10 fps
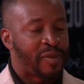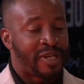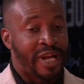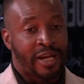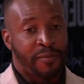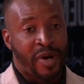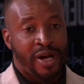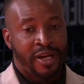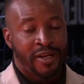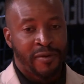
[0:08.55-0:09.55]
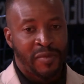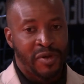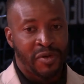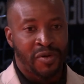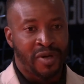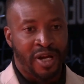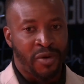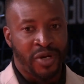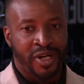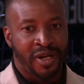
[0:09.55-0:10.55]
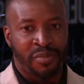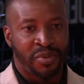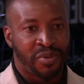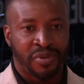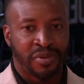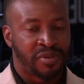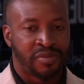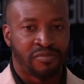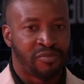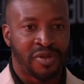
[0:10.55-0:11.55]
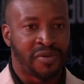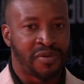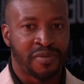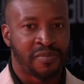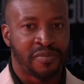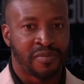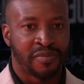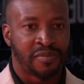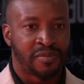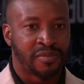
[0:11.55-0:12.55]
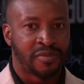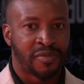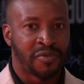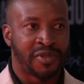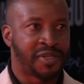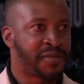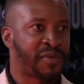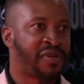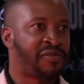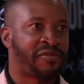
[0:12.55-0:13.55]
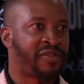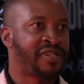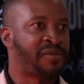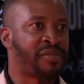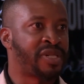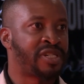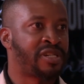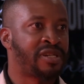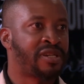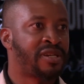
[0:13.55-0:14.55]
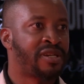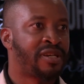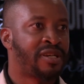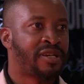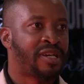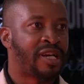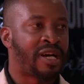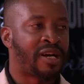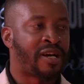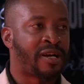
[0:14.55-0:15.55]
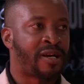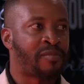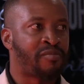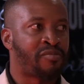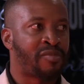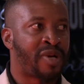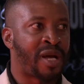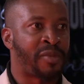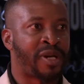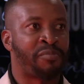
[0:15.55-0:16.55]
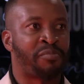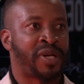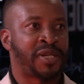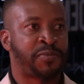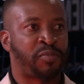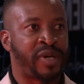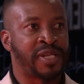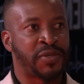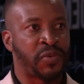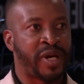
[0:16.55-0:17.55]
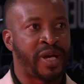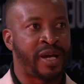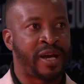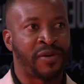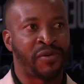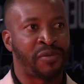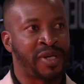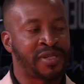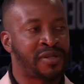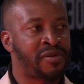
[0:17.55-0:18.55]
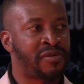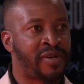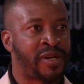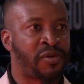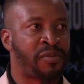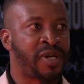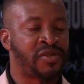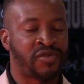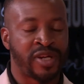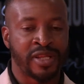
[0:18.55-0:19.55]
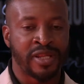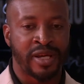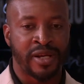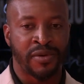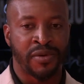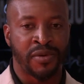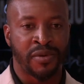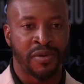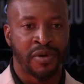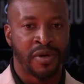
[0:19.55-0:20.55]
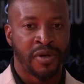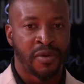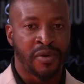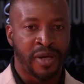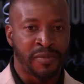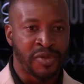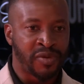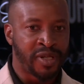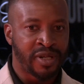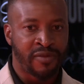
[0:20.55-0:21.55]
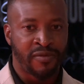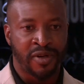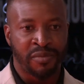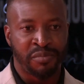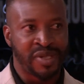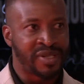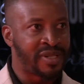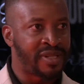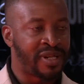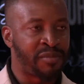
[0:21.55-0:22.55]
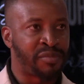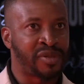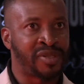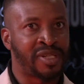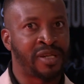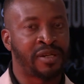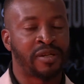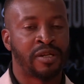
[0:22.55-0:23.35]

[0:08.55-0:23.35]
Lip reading: Like my, you know, I wake up, you know, with the smell of fresh ambition. I'm at a better place where I know myself, I know my strength, I know what I'm doing. I've got a business that I'm building.